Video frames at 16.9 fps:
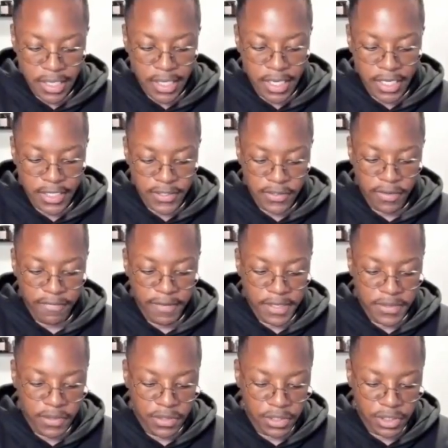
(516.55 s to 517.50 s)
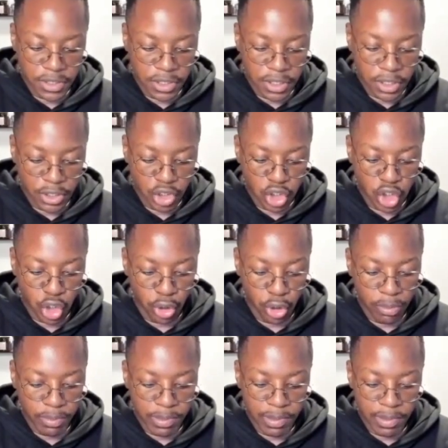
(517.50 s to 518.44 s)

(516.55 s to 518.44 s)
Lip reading: And so if I search chirp,